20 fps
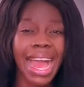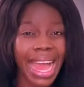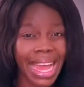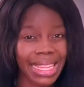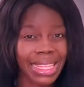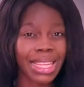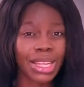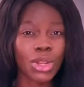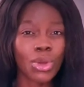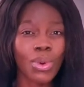
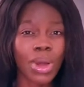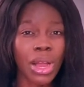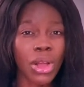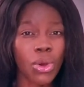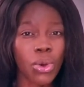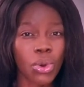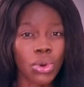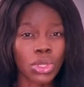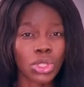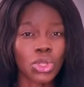at a lower
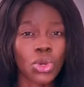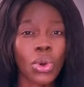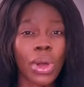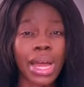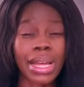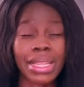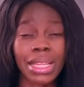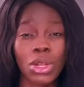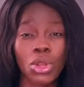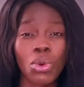cost
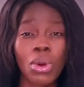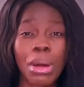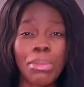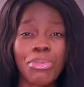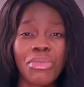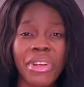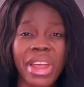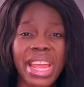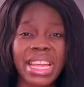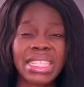or at a lower
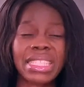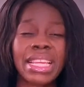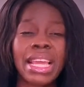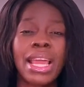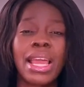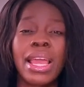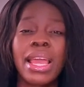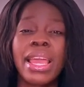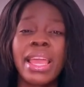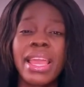price.
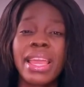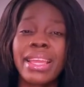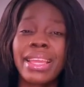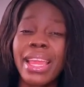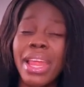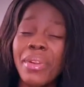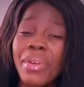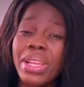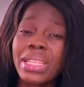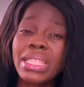
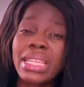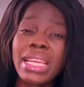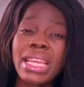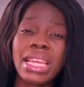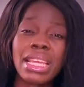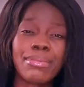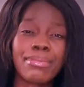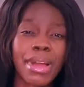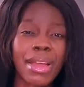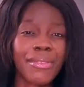Currently
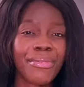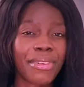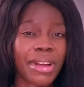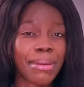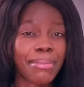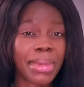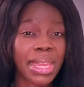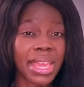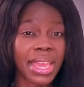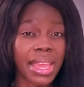in my
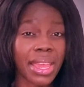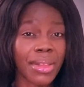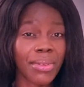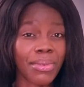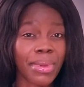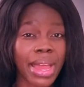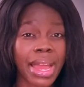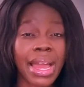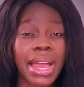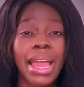farming
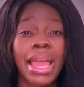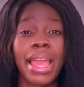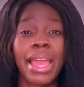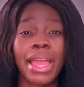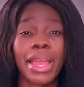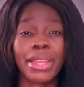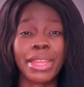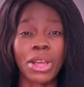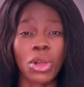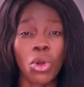area,
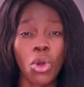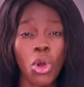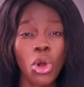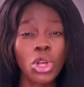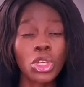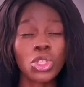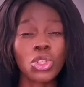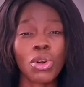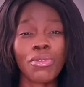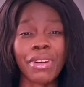the
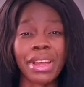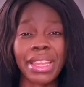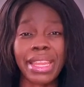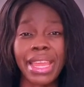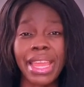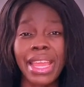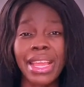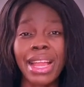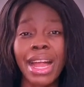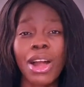cost of
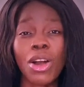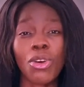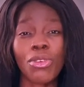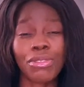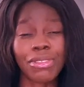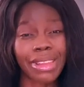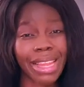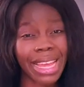an acre of